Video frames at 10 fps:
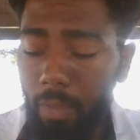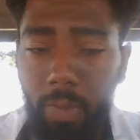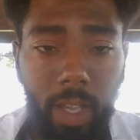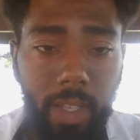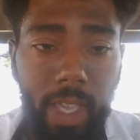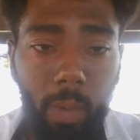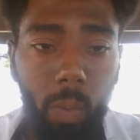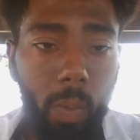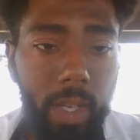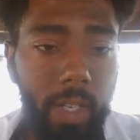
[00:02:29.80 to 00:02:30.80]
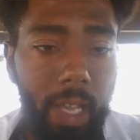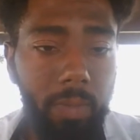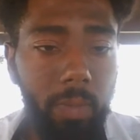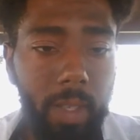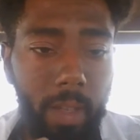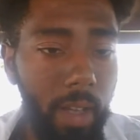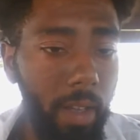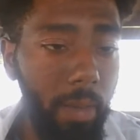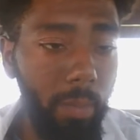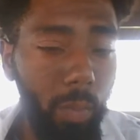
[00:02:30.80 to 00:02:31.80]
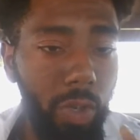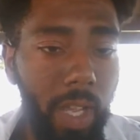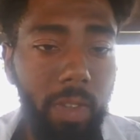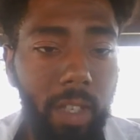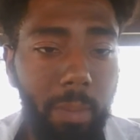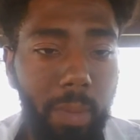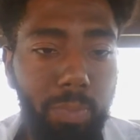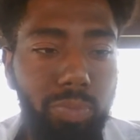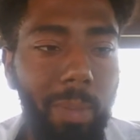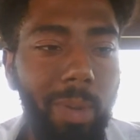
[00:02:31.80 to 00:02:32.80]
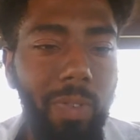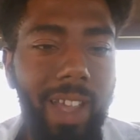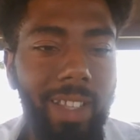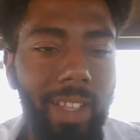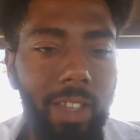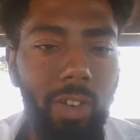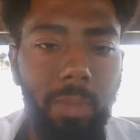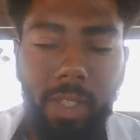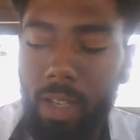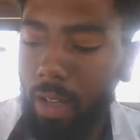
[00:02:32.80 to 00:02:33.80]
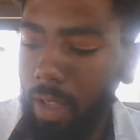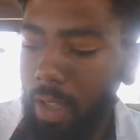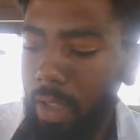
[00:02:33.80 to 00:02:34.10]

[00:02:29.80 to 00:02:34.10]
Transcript: I feel like yeah, we, we can definitely um, we're definitely gonna be probably fighting that. You know what I'm saying?